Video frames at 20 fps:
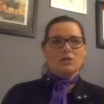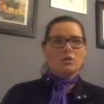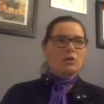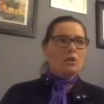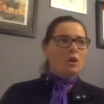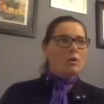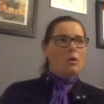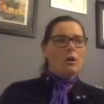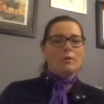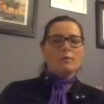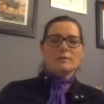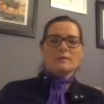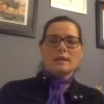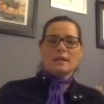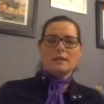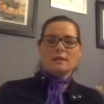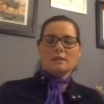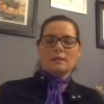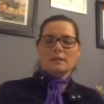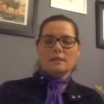you know, I was
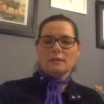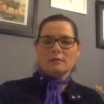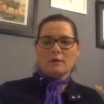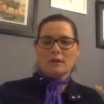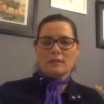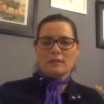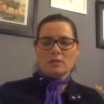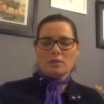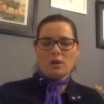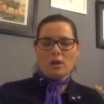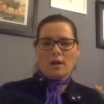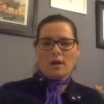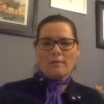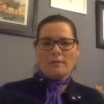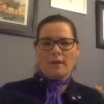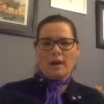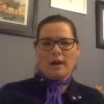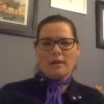at a clinic one time